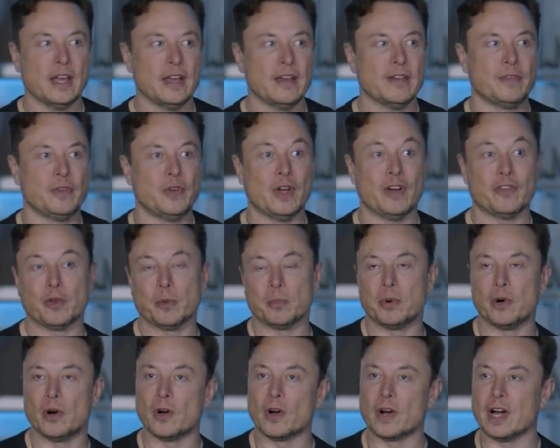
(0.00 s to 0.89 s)
However,
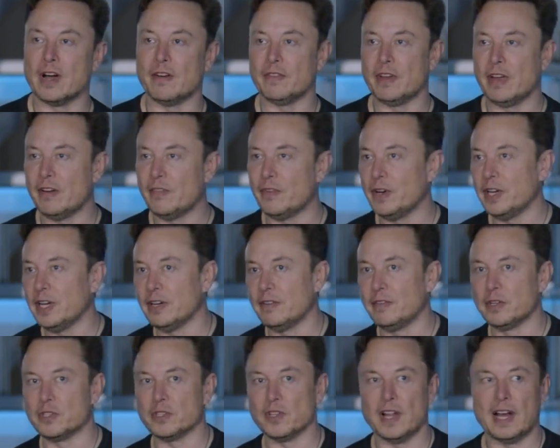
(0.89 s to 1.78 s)
the truth
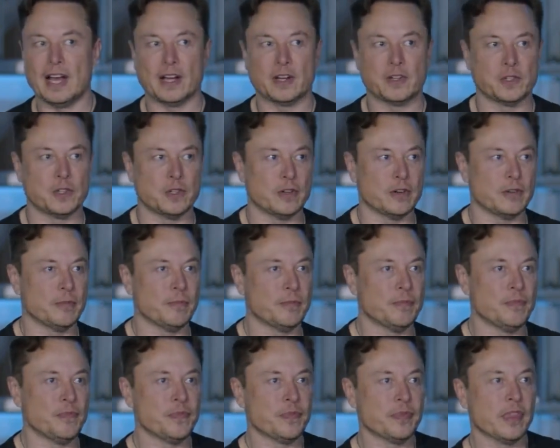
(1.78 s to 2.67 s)
behind this price is the
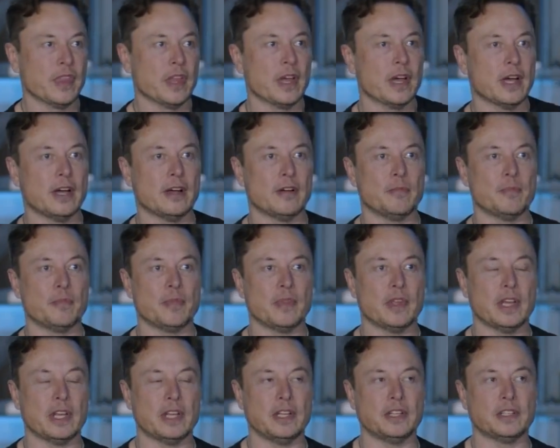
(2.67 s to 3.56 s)
first thing Elon
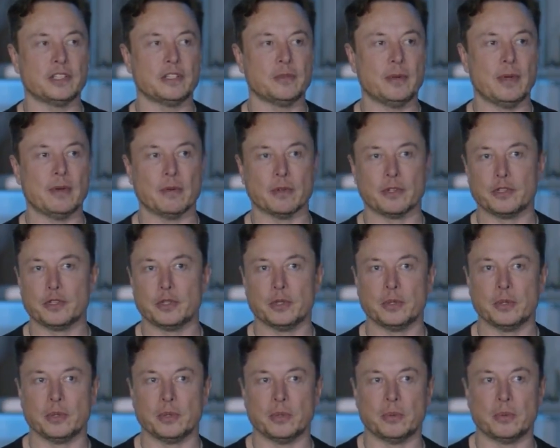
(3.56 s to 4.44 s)
does not want
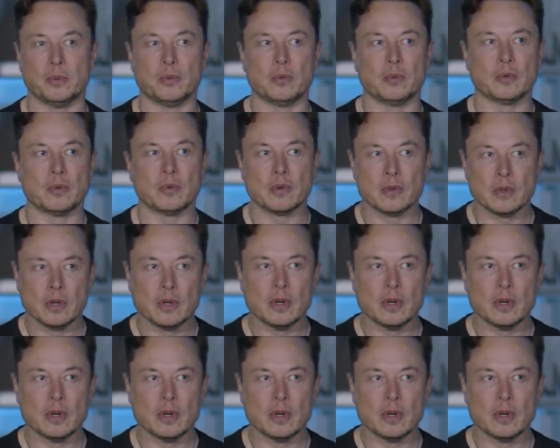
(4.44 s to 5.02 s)
most of us to know.